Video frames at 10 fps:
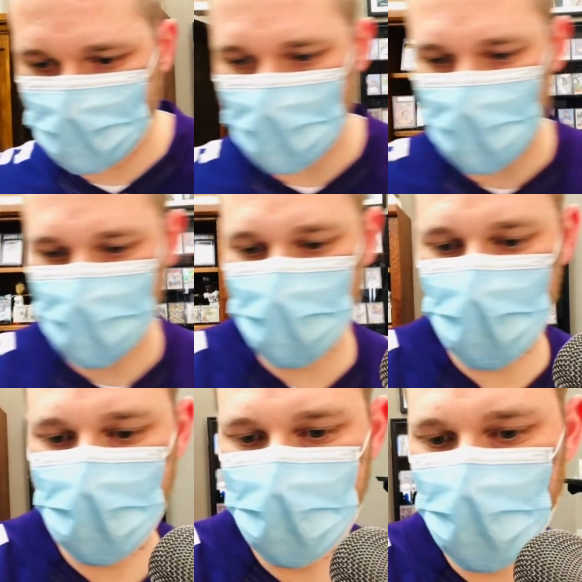that
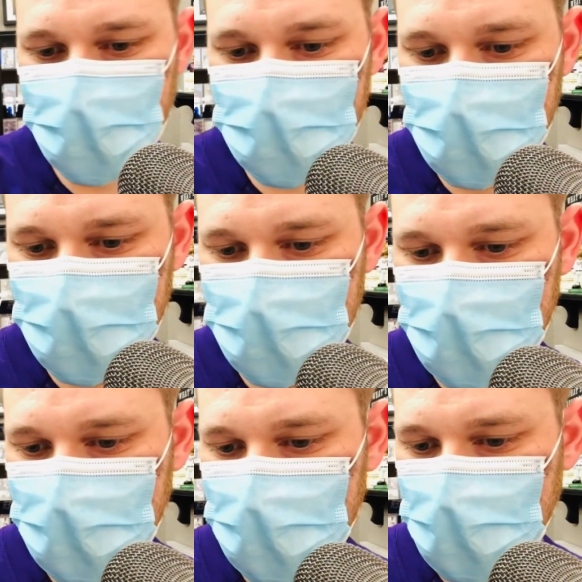maybe don't
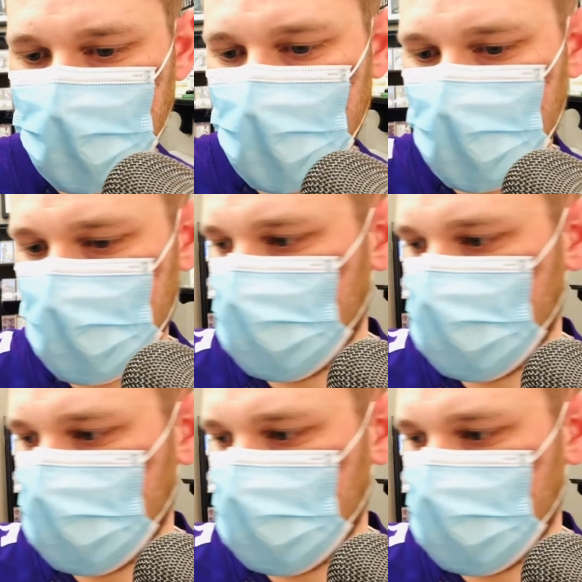carry